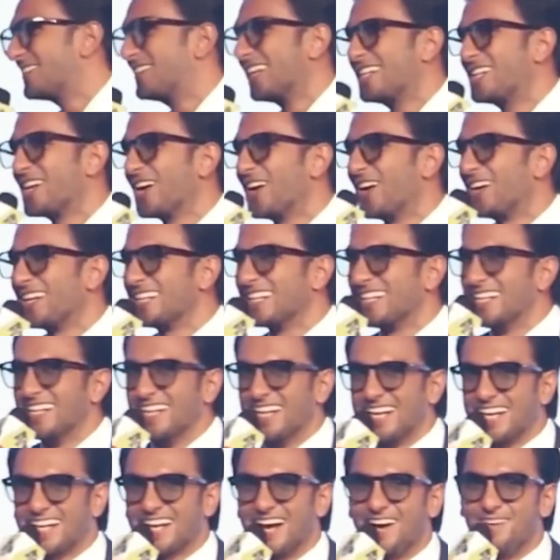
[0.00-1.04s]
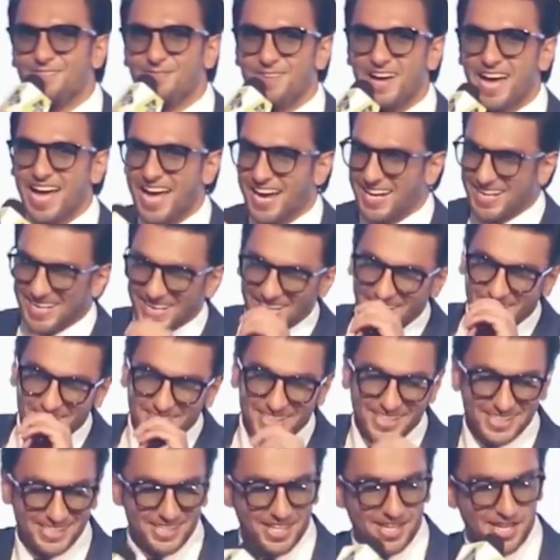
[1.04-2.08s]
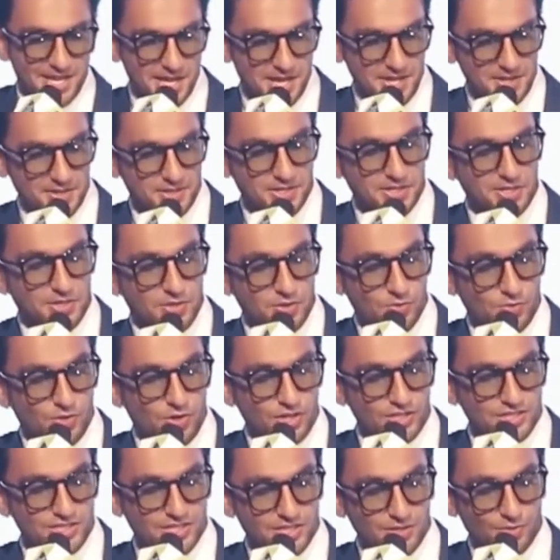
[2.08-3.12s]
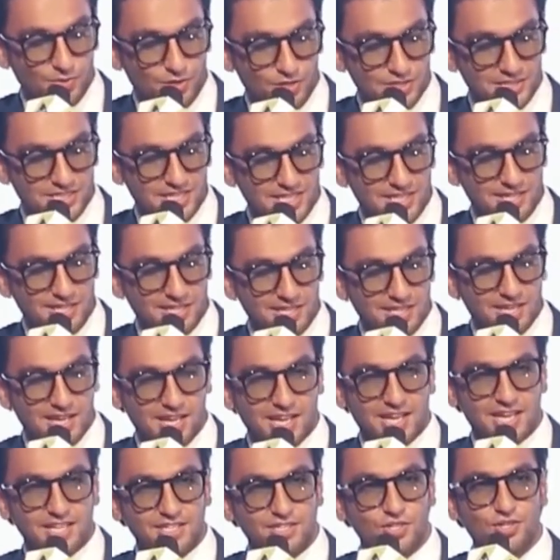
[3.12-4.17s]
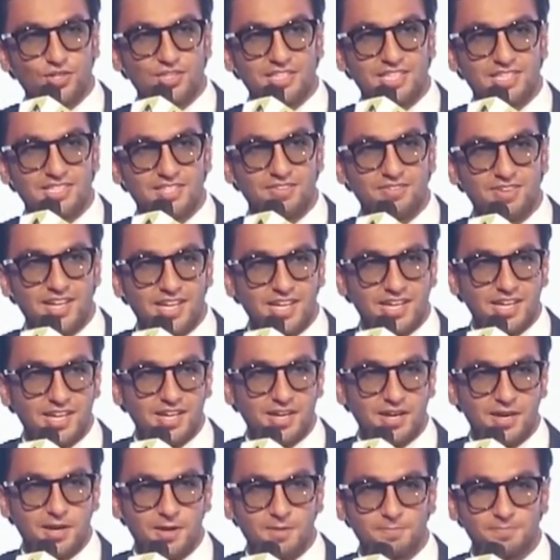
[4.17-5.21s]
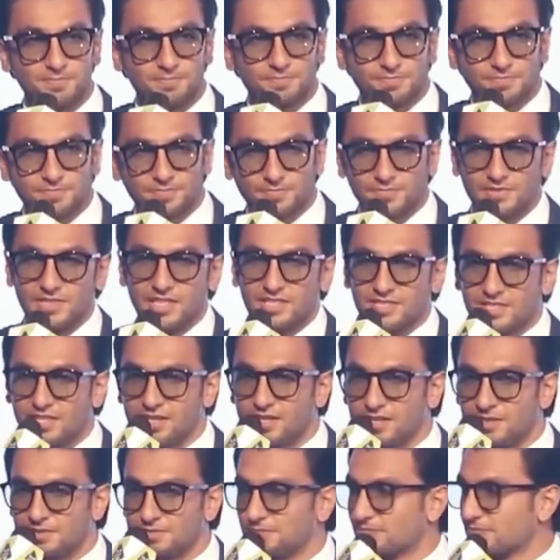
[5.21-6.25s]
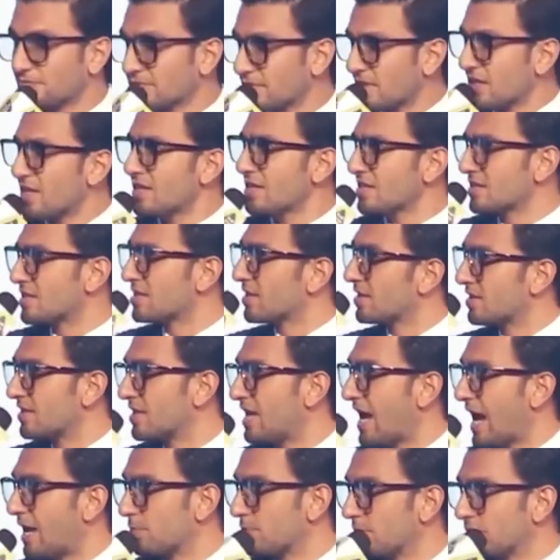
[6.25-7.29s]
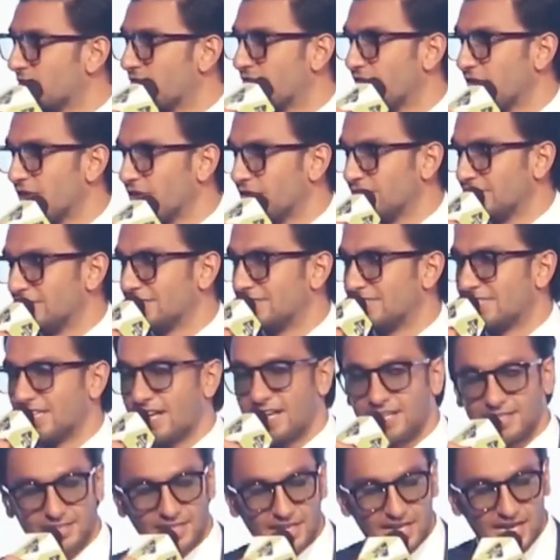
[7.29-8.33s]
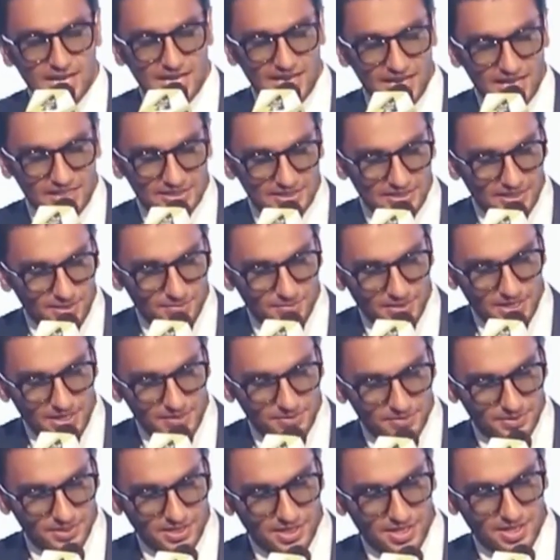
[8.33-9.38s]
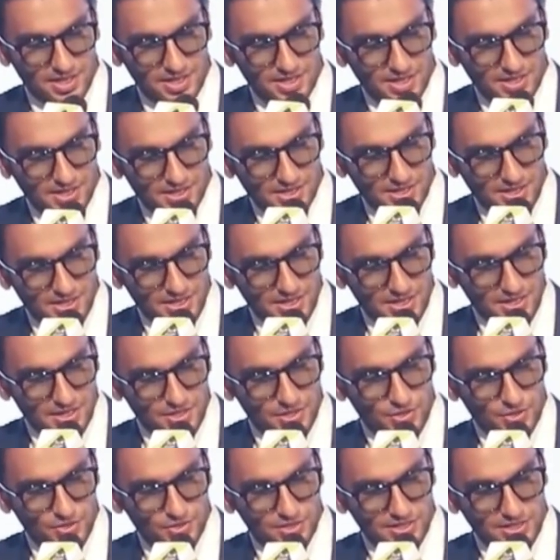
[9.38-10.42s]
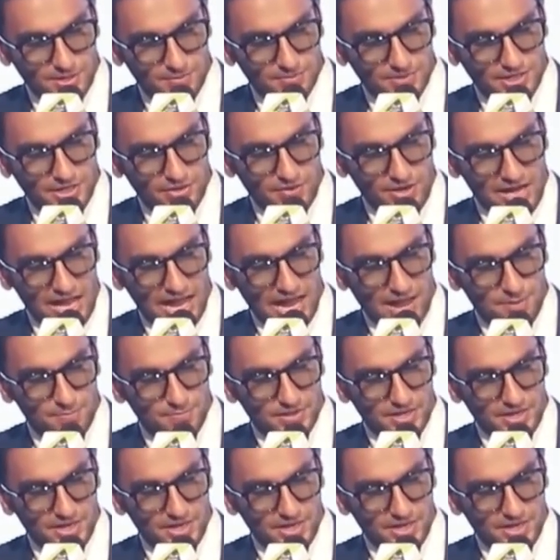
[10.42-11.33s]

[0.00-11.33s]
the shot. Come back. You're watching. You know, there's a certain atmosphere on the set, and sometimes." You know, something will happen.